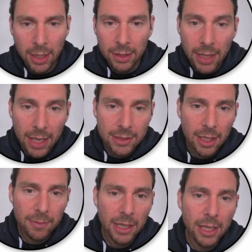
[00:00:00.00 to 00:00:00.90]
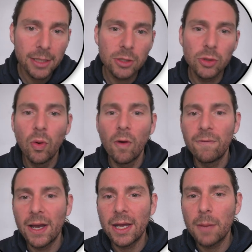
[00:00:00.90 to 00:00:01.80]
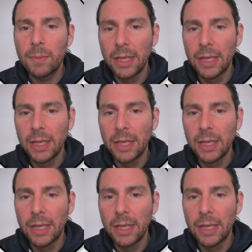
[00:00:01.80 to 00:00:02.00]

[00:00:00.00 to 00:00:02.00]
The next step is to fire up